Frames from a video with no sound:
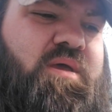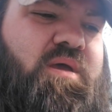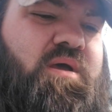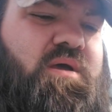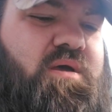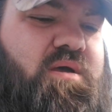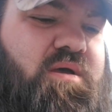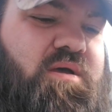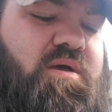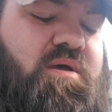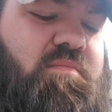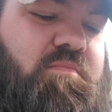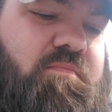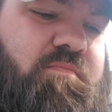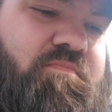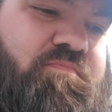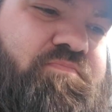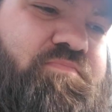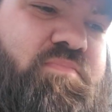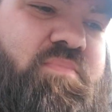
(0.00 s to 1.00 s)

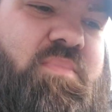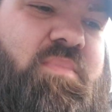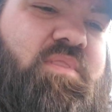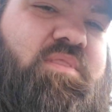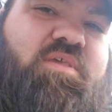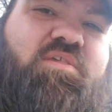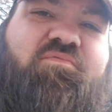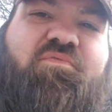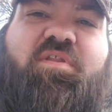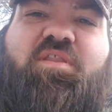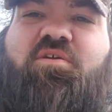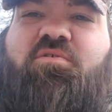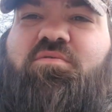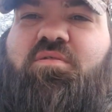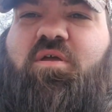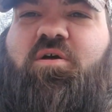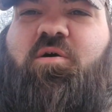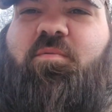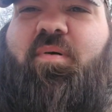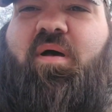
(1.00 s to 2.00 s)
Um, this video is to
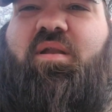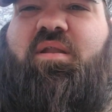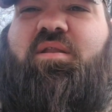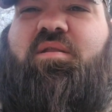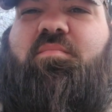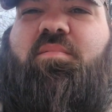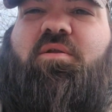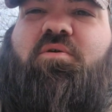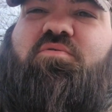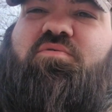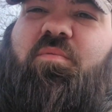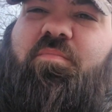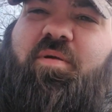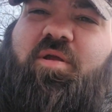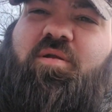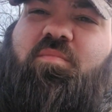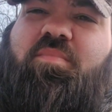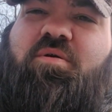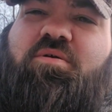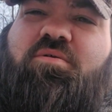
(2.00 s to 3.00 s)
help out anybody with a
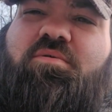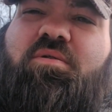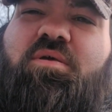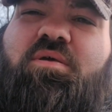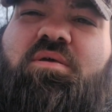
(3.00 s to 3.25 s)
Peterbilt.